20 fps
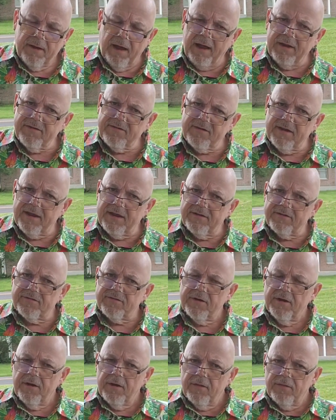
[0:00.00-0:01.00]
God
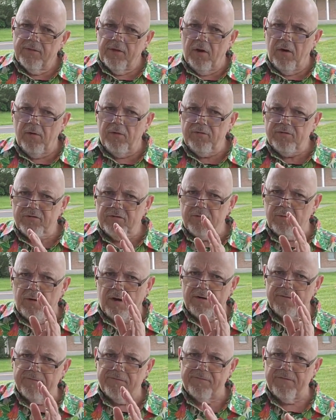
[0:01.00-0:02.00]
says, those who
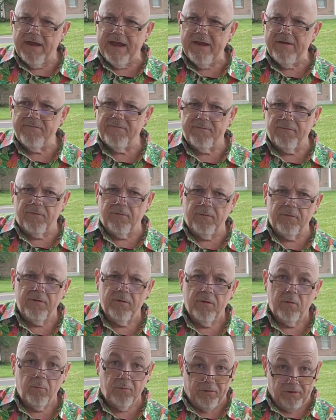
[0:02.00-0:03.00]
are
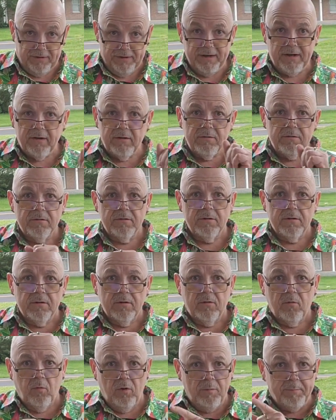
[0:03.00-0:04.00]
faithful with a little
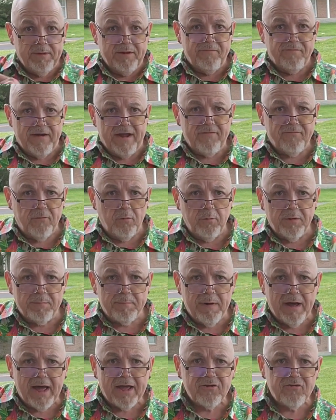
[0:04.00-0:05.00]
will be faithful
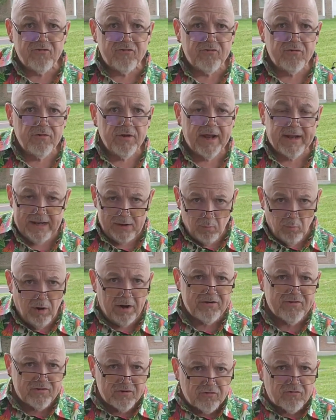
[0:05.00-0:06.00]
with much. And he
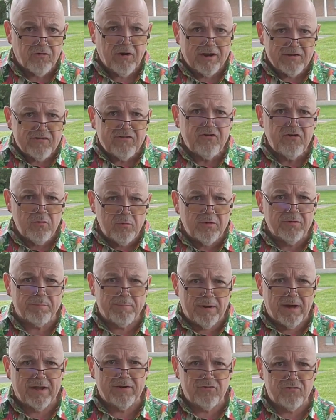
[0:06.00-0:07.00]
wants to trust you
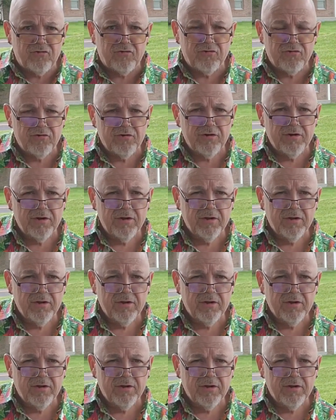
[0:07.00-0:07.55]
with much.